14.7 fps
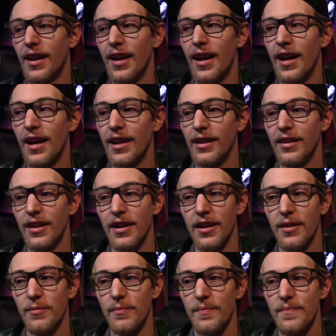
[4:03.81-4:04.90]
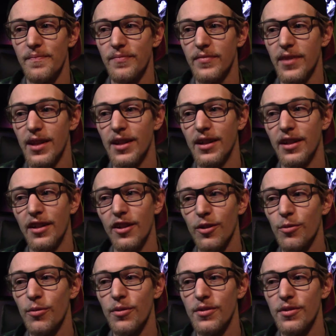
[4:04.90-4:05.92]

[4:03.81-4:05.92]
And yeah, another